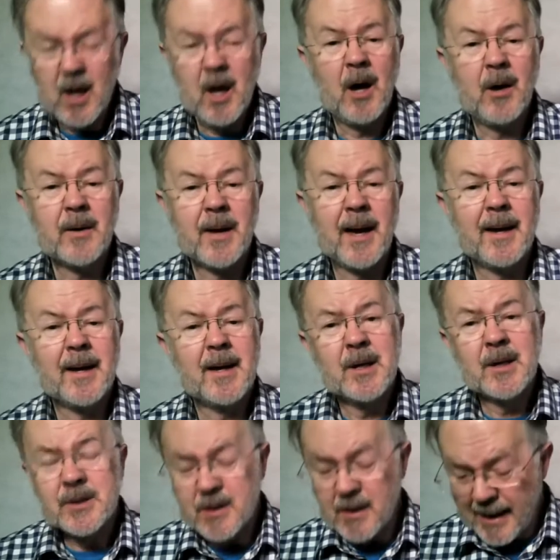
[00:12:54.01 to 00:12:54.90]
Okay,
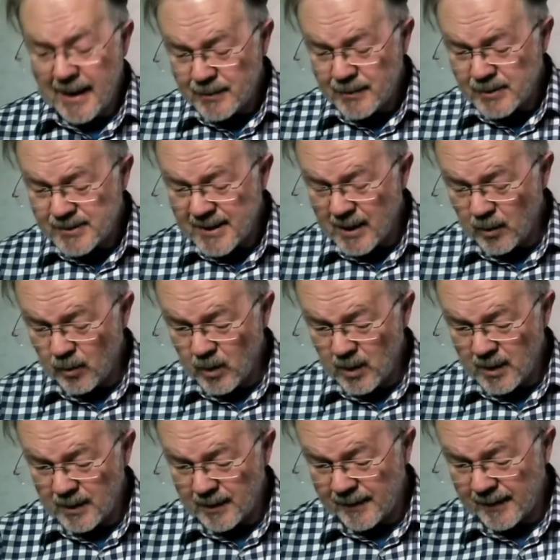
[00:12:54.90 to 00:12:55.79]
so how does that
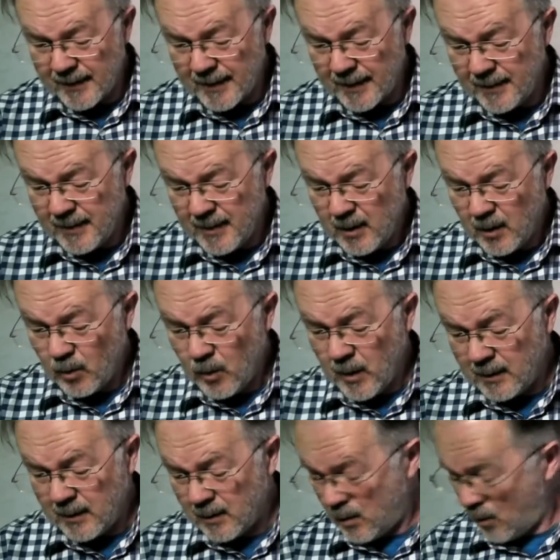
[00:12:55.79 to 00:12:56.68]
work then?
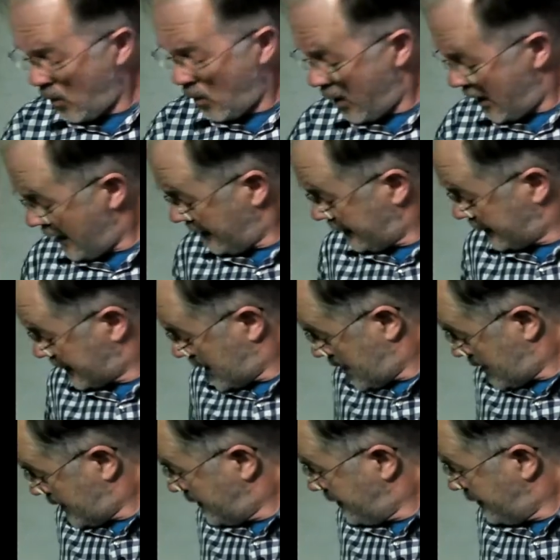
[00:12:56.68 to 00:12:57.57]
Well, what I've
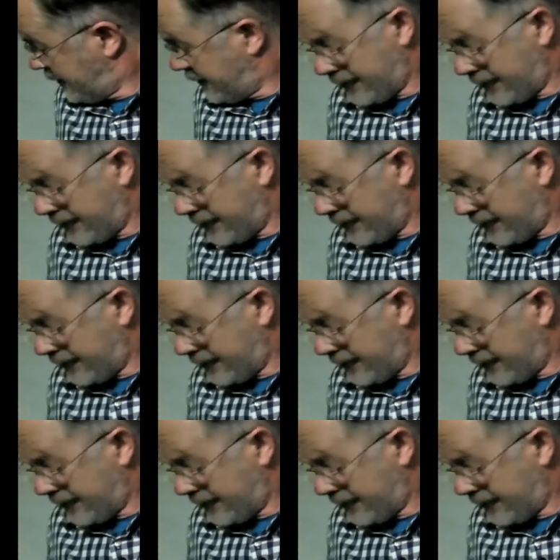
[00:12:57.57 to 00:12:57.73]
done